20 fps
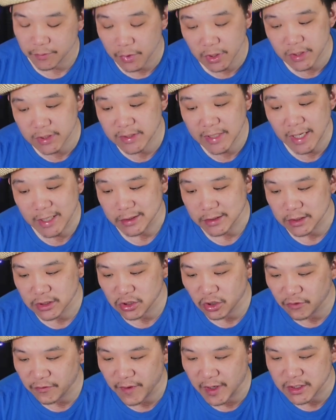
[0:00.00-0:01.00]
But it's nice.
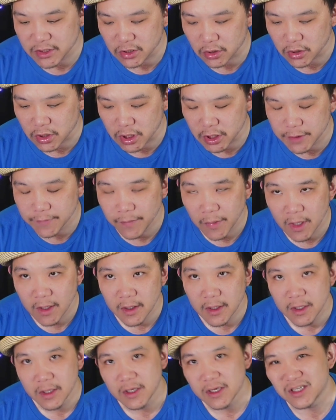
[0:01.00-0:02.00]
So far, so good.
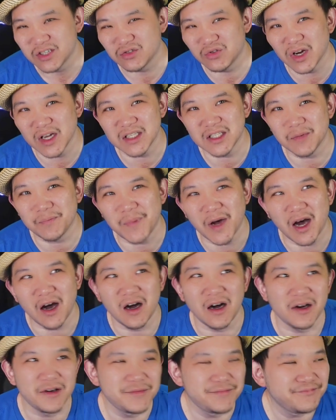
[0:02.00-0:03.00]
Strength
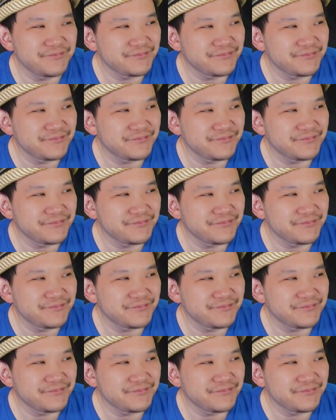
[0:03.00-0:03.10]
about,